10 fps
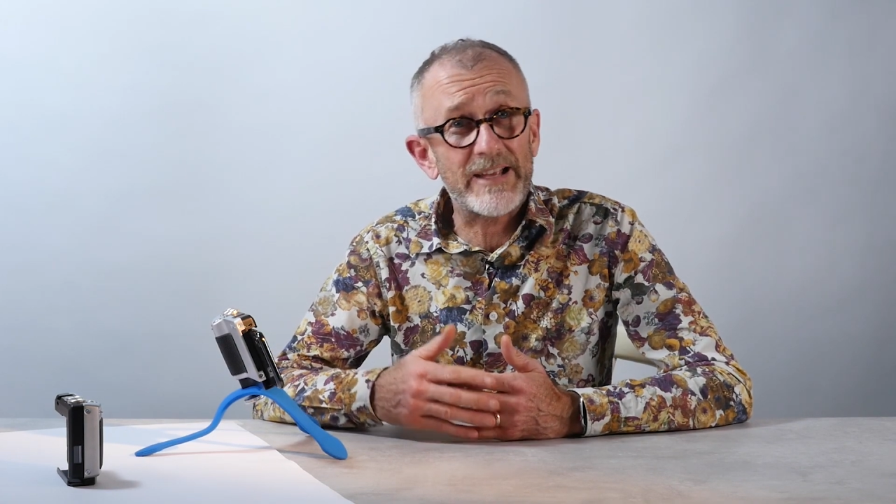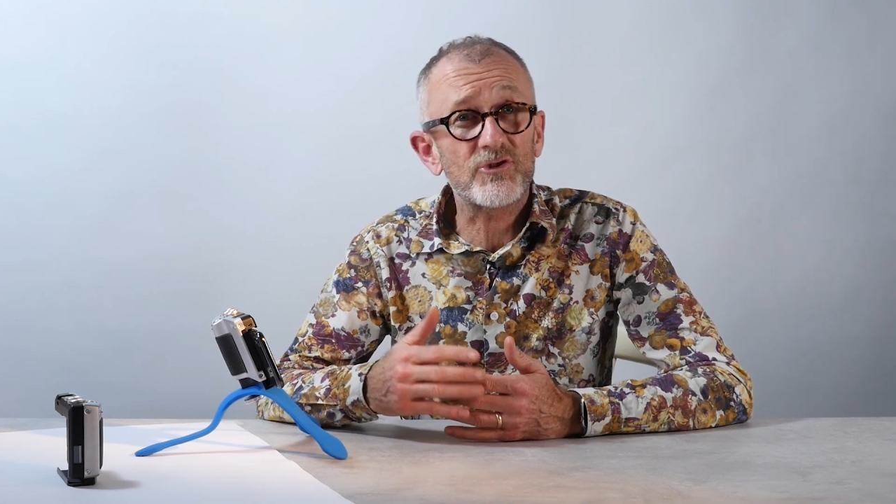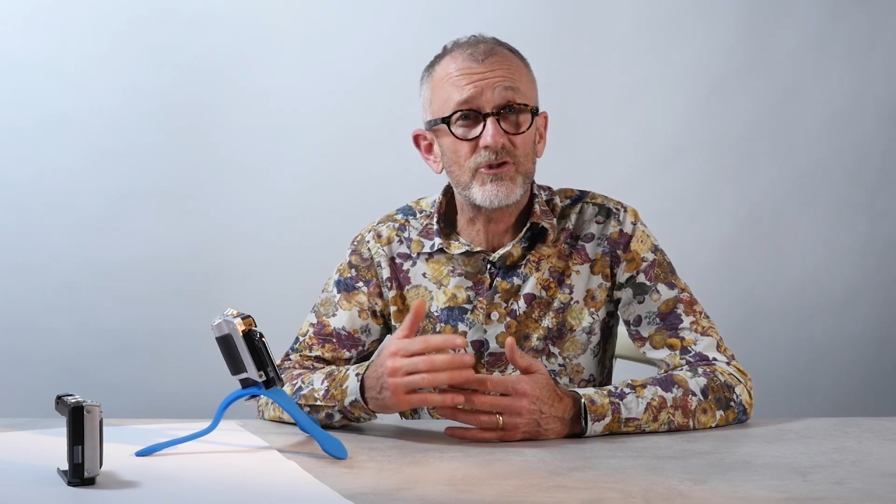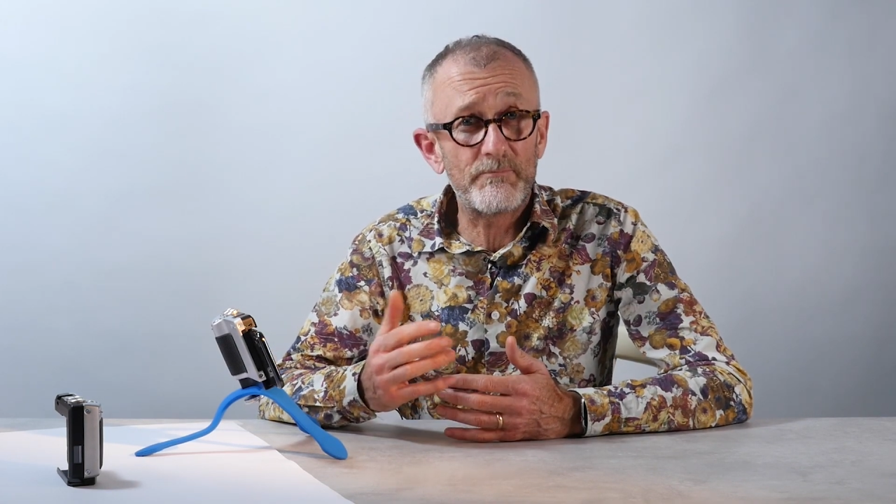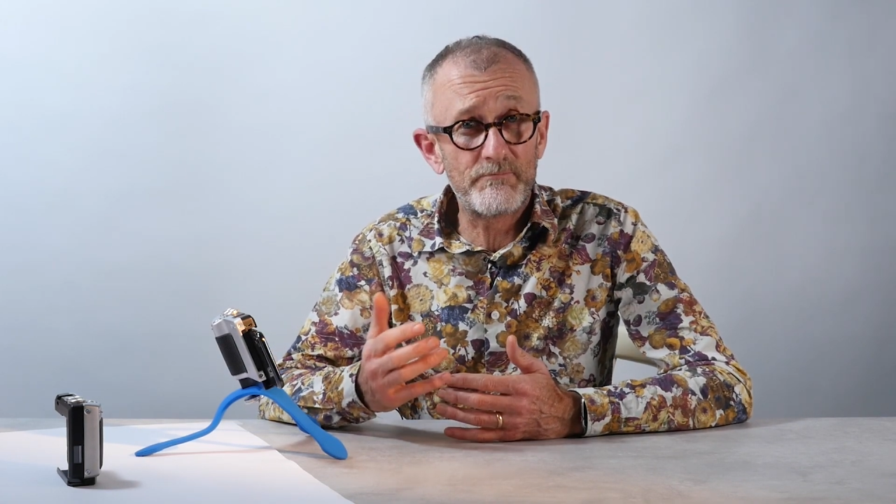
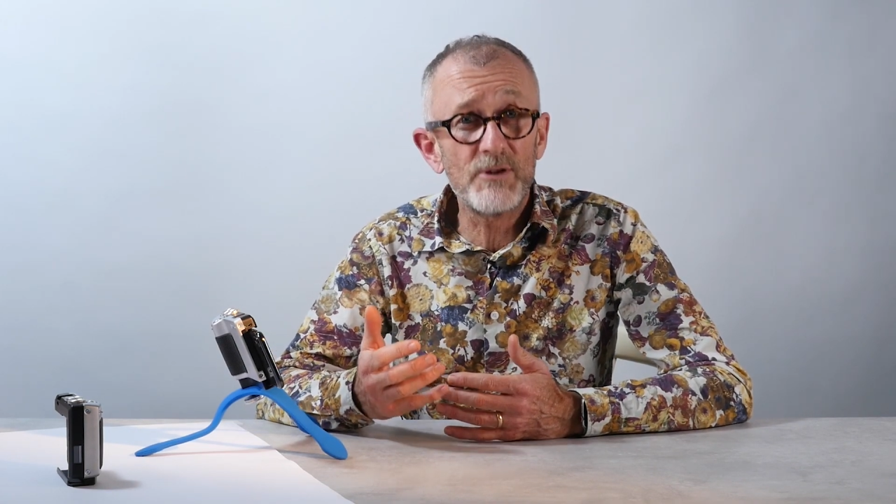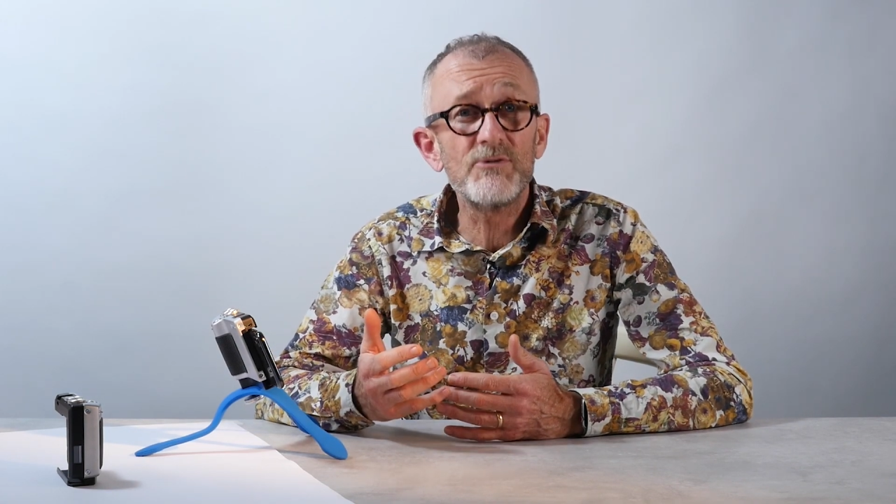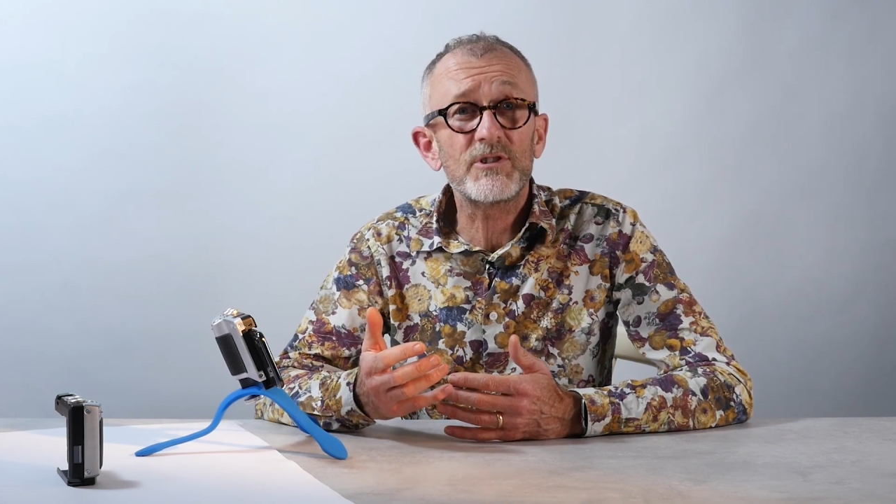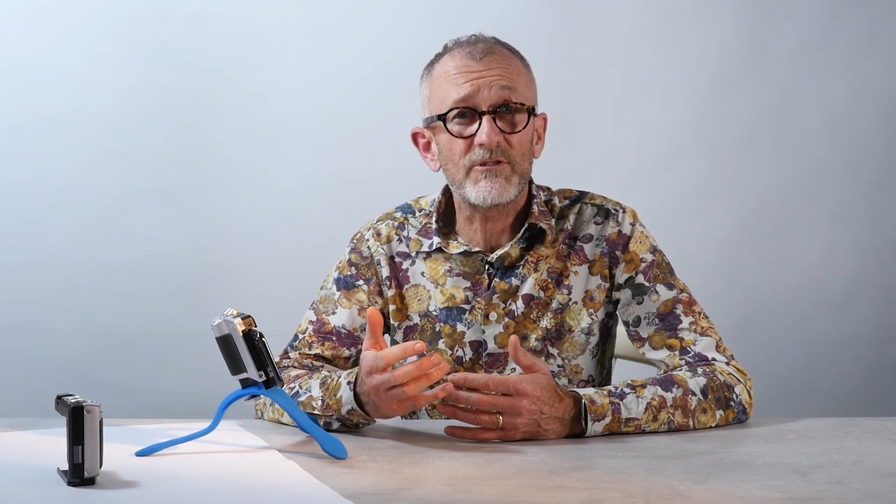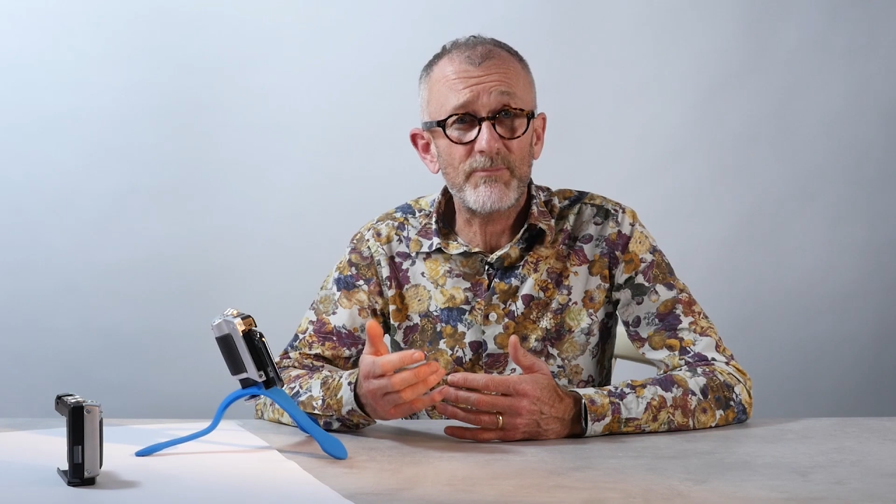extra
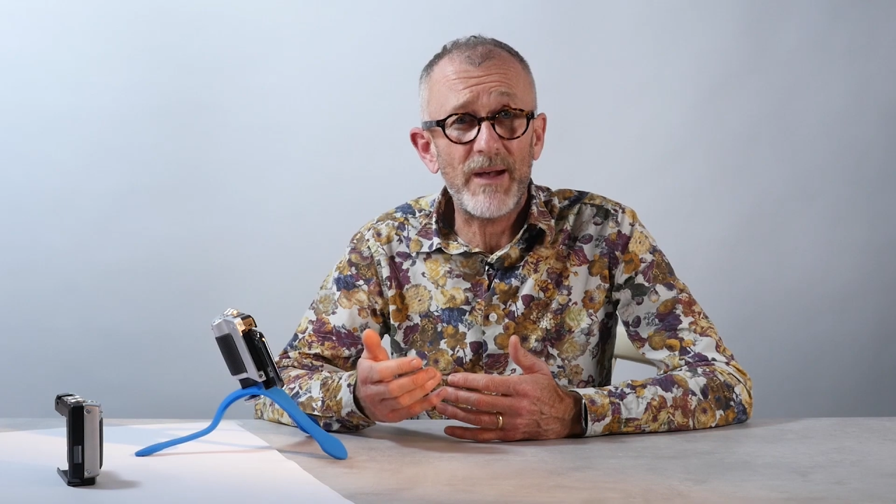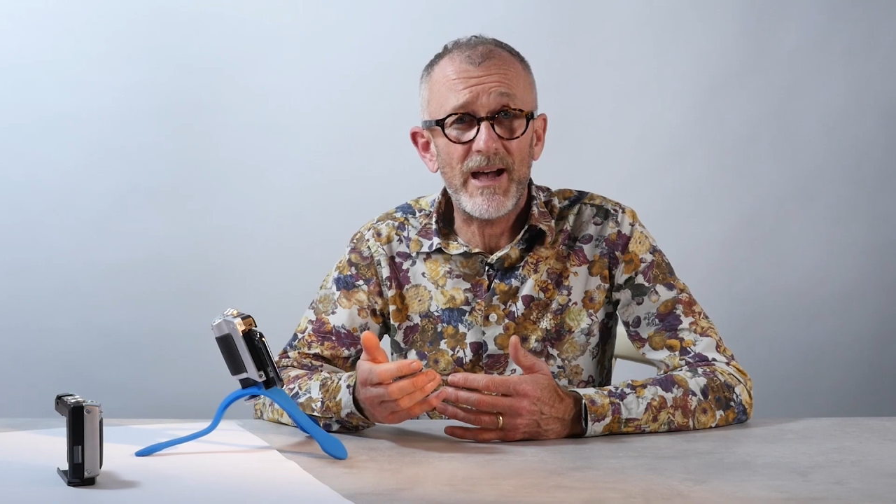boost of